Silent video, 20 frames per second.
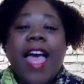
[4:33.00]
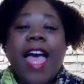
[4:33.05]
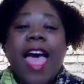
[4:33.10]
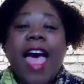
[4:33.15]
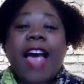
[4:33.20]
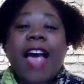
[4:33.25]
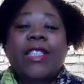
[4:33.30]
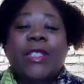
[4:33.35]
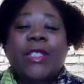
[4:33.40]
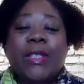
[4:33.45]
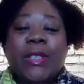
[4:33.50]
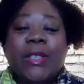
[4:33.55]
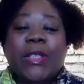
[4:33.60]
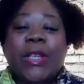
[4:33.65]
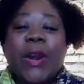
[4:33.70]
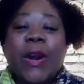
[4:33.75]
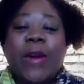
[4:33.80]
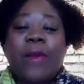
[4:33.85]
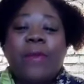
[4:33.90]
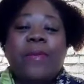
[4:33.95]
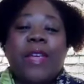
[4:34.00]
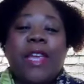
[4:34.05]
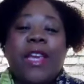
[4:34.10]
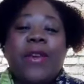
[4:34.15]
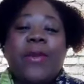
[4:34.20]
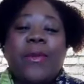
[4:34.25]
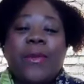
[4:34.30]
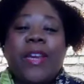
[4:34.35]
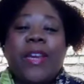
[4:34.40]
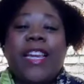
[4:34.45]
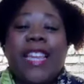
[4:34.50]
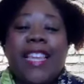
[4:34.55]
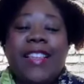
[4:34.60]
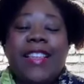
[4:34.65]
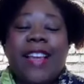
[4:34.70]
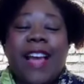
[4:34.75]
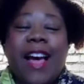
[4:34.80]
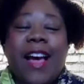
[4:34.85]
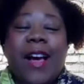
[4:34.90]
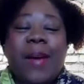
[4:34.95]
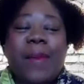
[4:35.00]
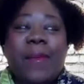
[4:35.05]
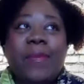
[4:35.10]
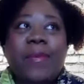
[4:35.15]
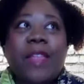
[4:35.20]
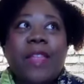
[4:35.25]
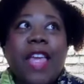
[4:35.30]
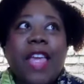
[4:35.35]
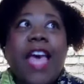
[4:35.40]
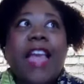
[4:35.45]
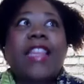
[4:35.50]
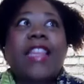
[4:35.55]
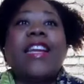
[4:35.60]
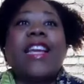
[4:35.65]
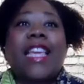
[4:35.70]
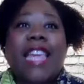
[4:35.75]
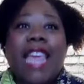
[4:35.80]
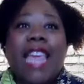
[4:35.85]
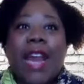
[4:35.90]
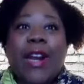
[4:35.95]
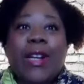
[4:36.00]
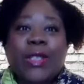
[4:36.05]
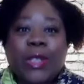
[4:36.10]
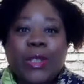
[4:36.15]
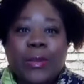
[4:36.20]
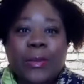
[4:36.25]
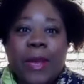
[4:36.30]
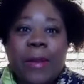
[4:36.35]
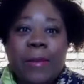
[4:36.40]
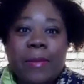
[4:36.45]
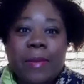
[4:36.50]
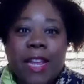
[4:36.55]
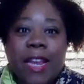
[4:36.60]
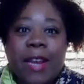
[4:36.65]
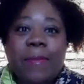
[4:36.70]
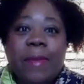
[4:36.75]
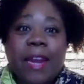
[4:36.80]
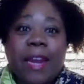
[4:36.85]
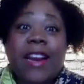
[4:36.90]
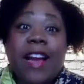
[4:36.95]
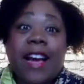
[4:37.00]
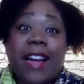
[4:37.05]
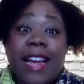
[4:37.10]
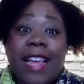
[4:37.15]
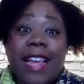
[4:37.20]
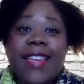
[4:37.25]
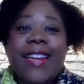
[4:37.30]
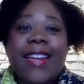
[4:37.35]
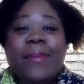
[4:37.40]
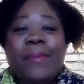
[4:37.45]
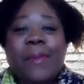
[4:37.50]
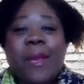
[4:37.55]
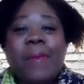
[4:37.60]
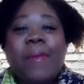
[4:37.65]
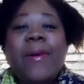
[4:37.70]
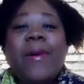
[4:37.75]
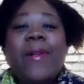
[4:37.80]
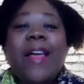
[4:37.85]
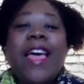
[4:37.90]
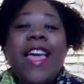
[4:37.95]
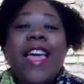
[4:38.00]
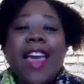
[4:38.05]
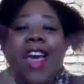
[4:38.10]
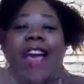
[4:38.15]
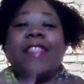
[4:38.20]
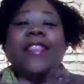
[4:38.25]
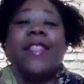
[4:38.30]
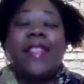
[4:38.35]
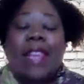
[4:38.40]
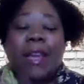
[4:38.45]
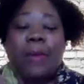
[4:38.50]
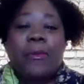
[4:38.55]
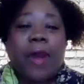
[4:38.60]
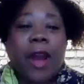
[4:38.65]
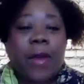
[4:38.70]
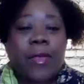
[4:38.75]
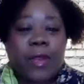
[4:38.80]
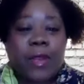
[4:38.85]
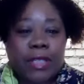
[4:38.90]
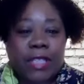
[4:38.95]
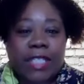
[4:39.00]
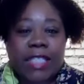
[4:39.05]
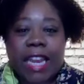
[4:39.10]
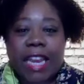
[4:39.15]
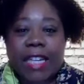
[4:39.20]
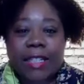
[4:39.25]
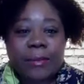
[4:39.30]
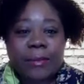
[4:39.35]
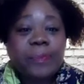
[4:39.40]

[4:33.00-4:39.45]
actors are being, ethnic characters are being played by non-ethnic people, and then they brown their skin.